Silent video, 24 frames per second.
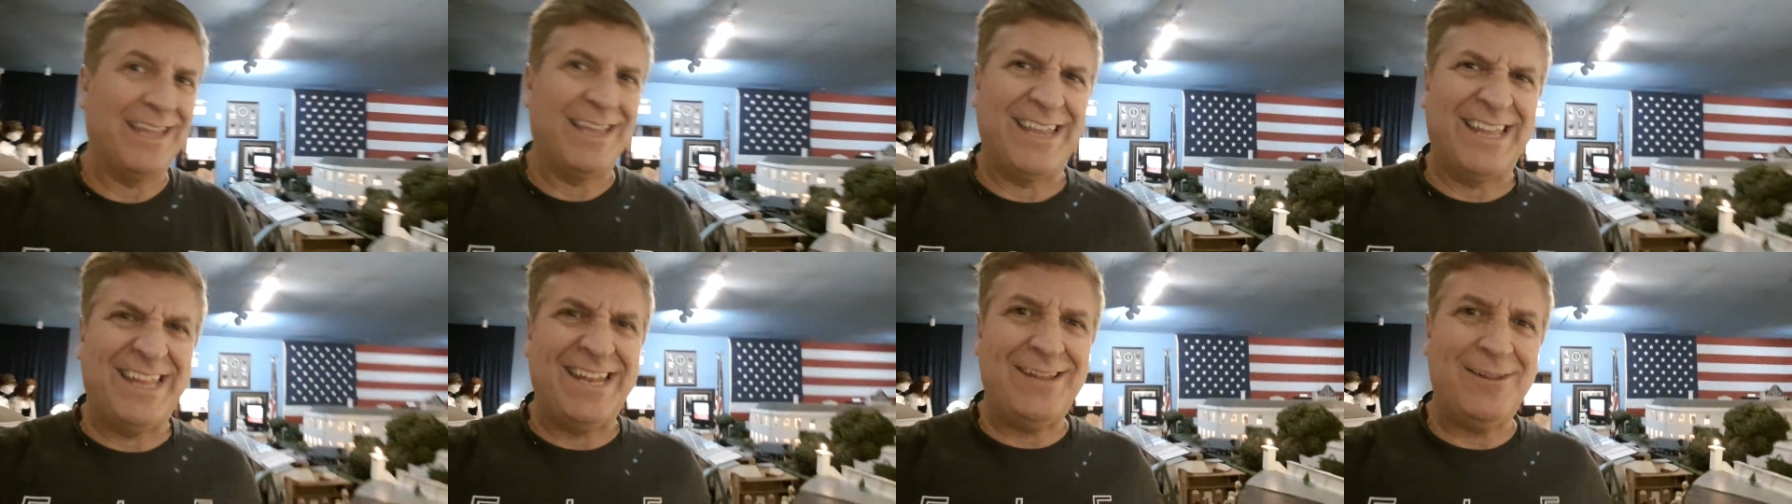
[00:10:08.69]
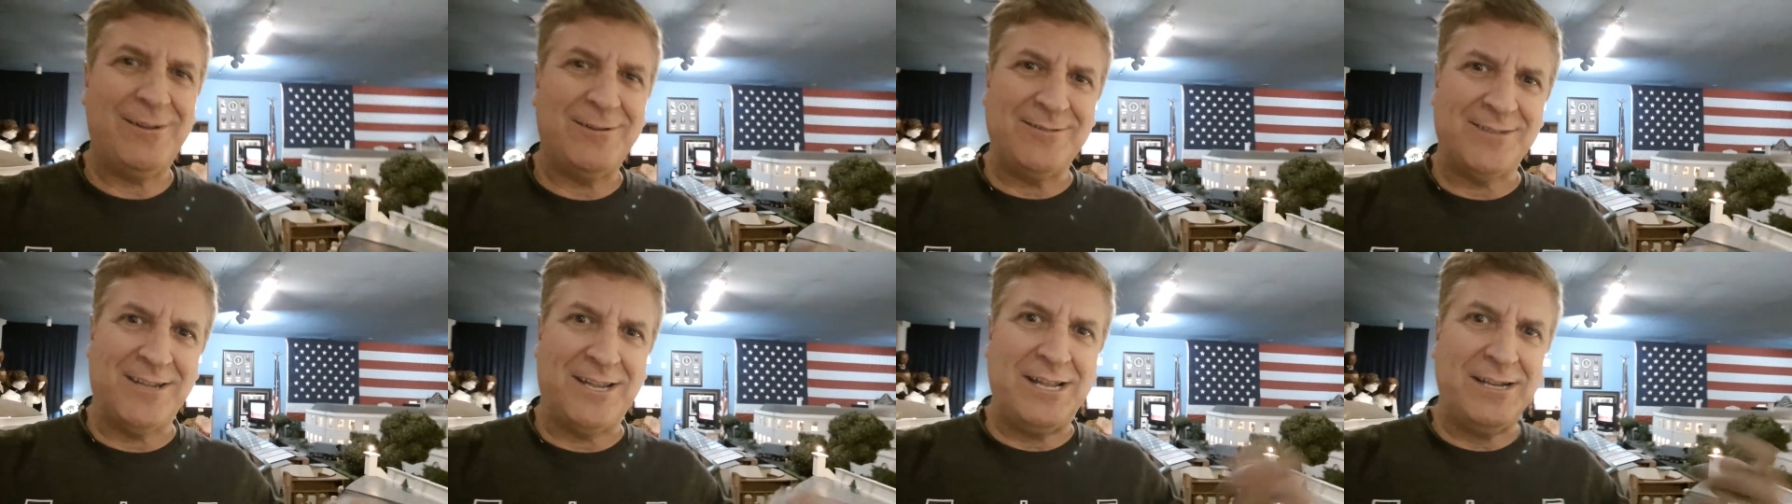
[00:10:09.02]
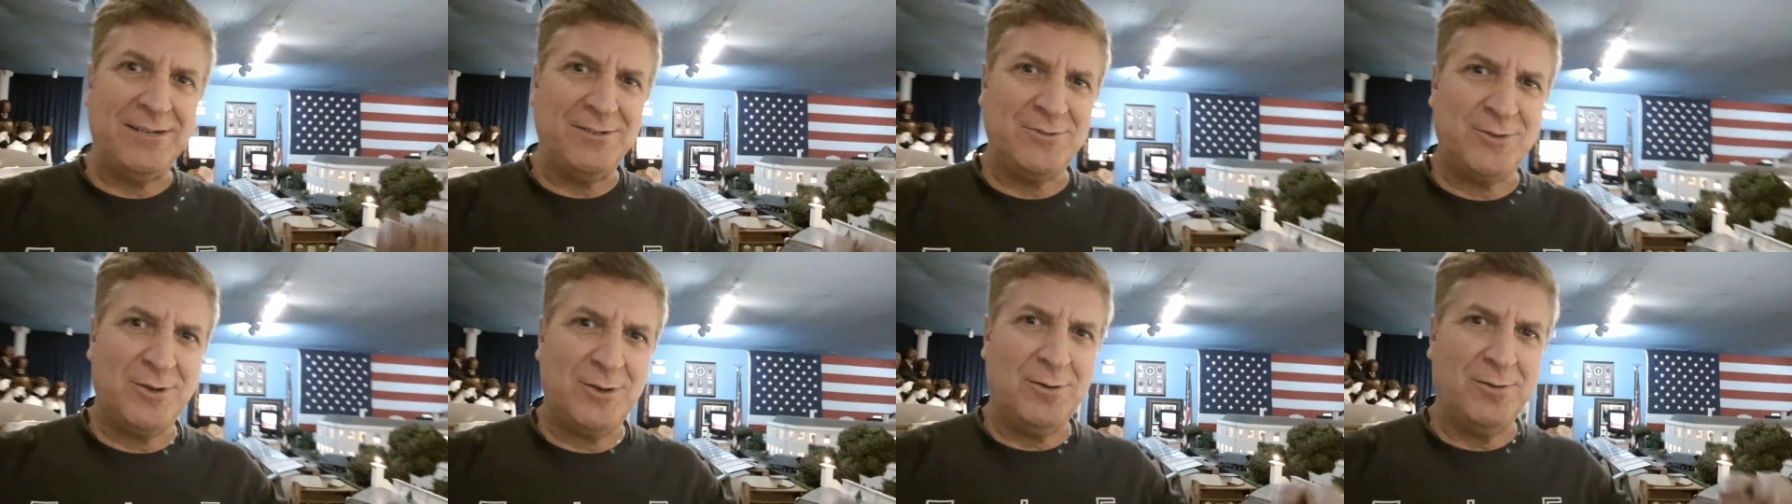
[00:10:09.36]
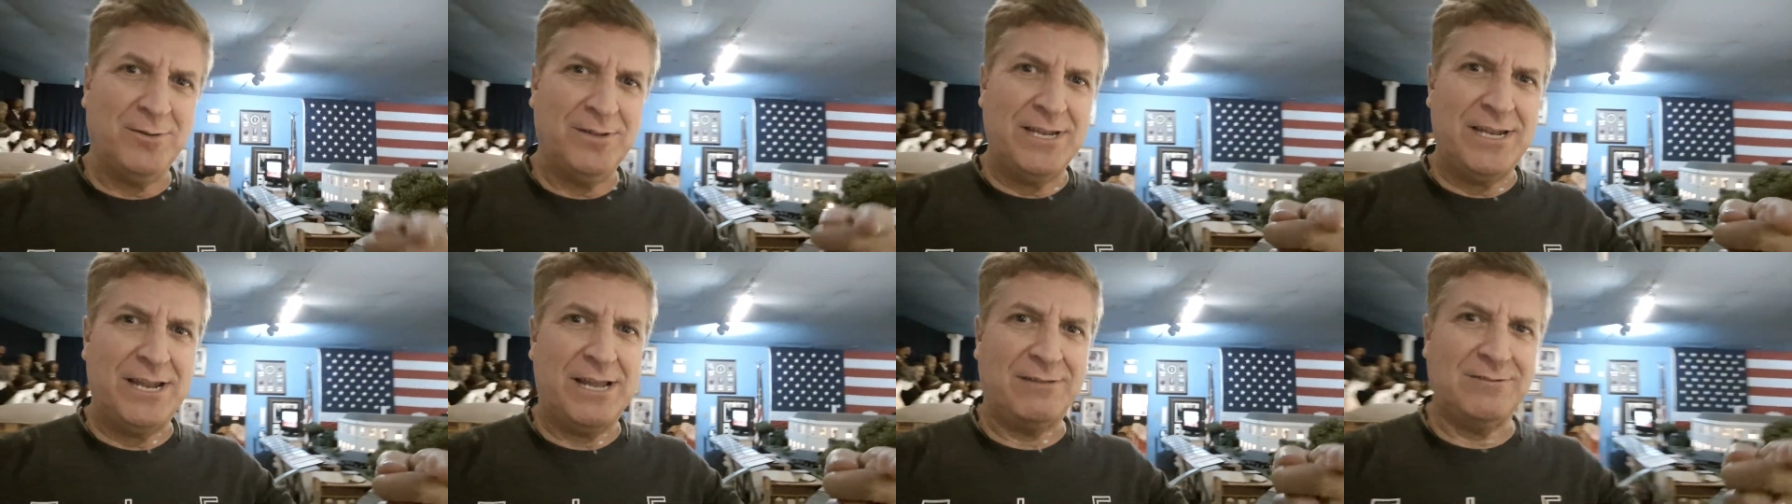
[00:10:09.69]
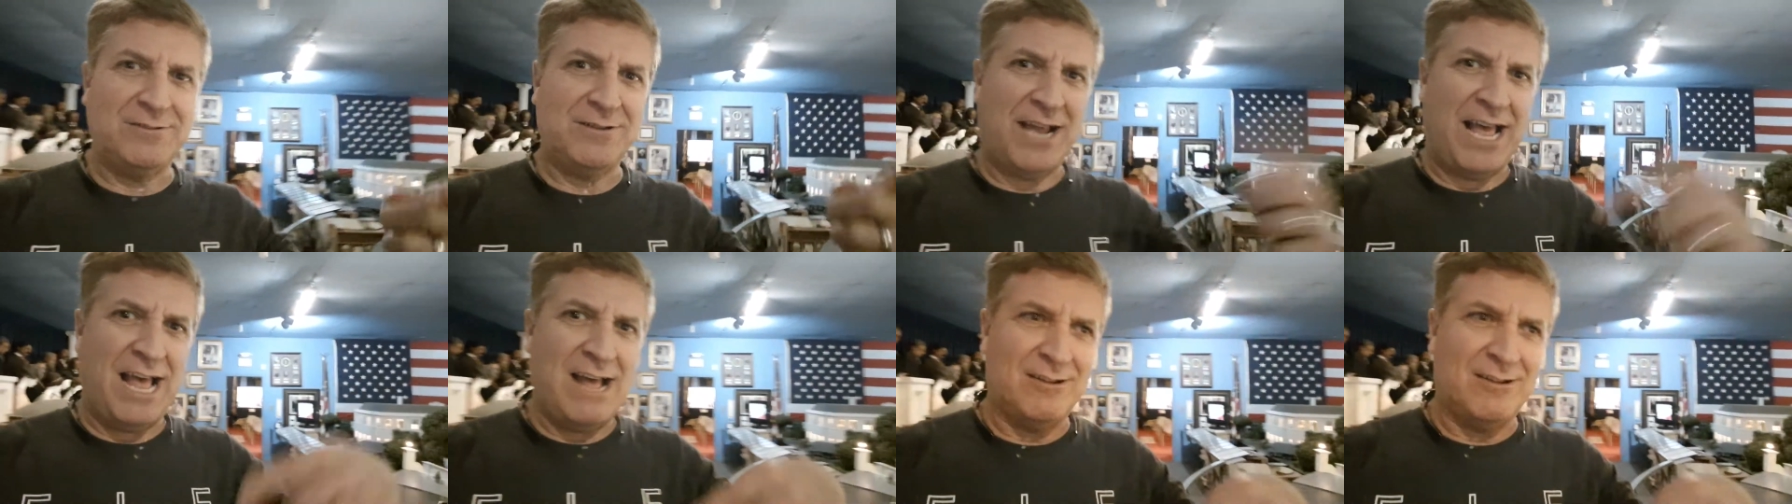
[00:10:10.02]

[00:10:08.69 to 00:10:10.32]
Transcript: Get it? There's an intro, then now there's an